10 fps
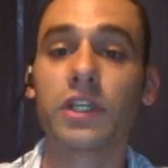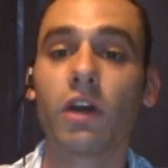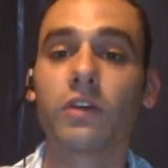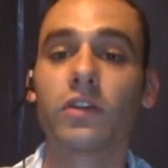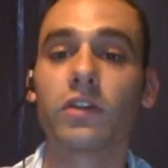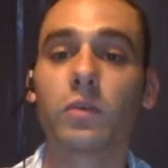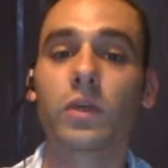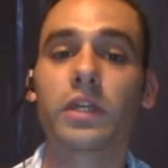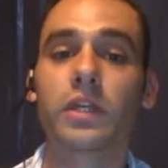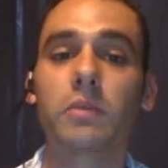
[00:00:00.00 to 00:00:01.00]
card doesn't
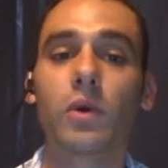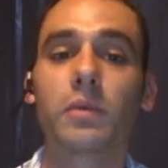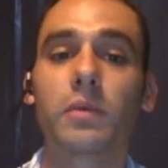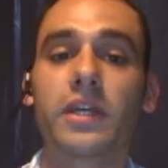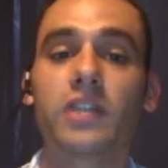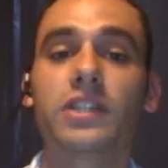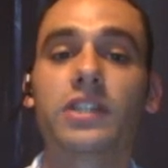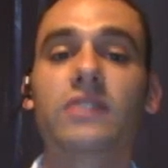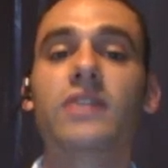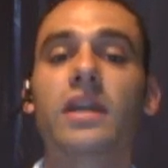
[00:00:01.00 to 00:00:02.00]
work anymore because
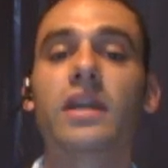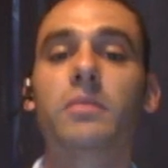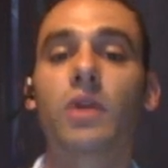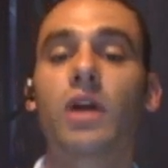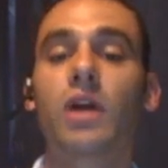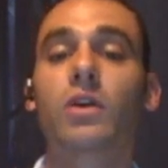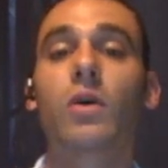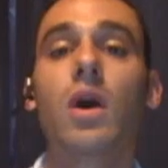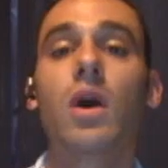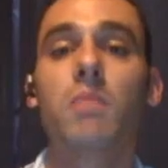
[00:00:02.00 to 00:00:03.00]
she stayed in Morocco
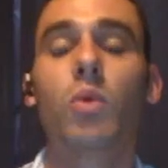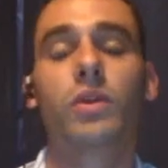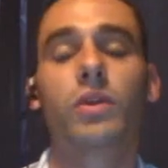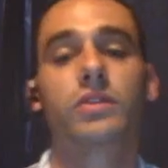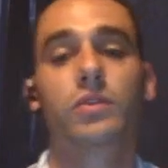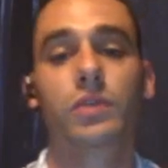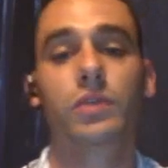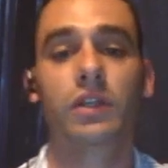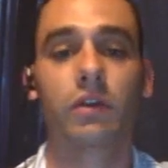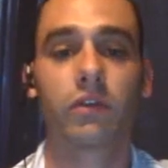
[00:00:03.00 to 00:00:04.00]
more than 2
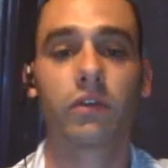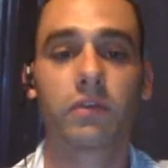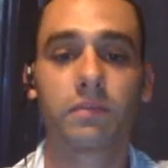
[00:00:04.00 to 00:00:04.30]
years.